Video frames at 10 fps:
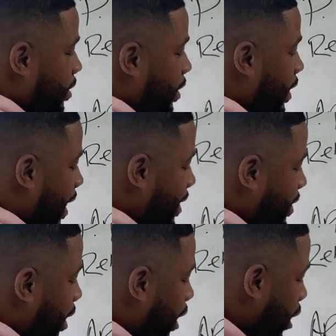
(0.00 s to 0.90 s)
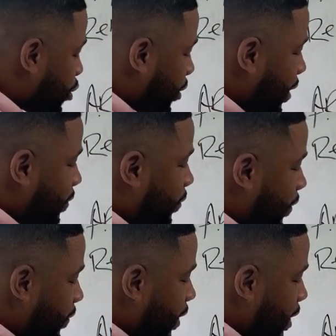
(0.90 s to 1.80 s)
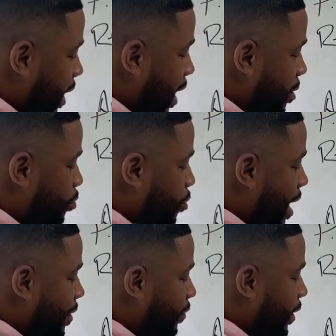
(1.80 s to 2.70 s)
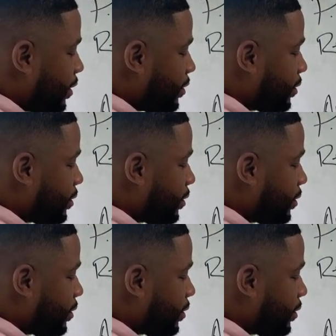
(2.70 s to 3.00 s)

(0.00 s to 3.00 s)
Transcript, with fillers: he has 150K profit